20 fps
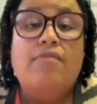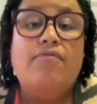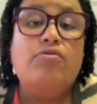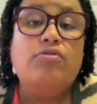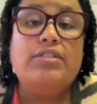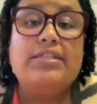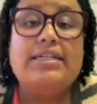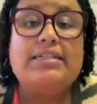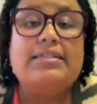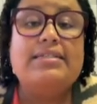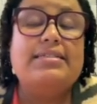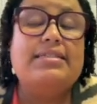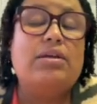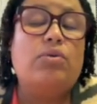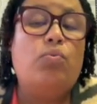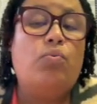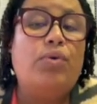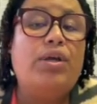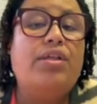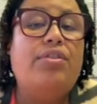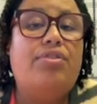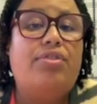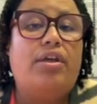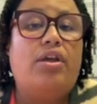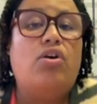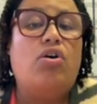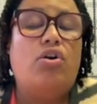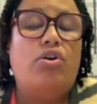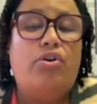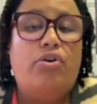for debtors that we
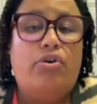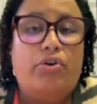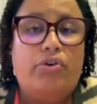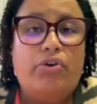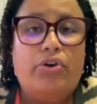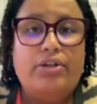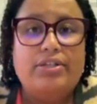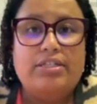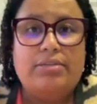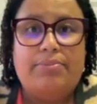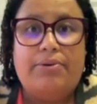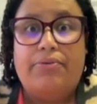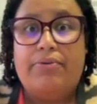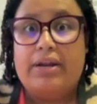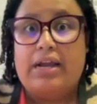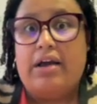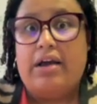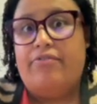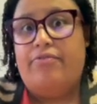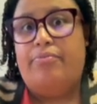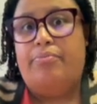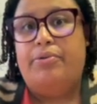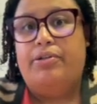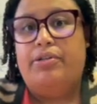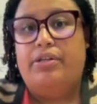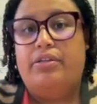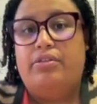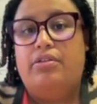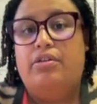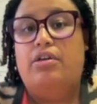think are not going to be
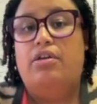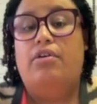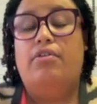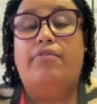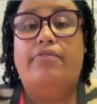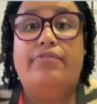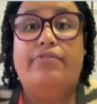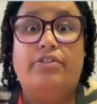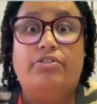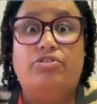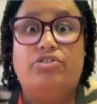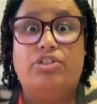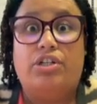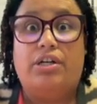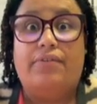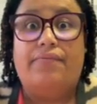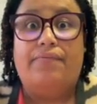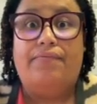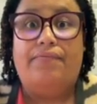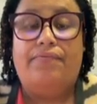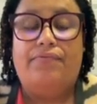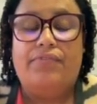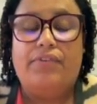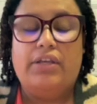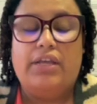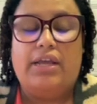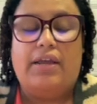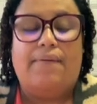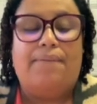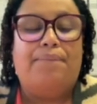recoverable in the future.
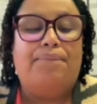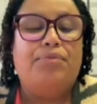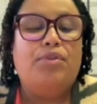Okay,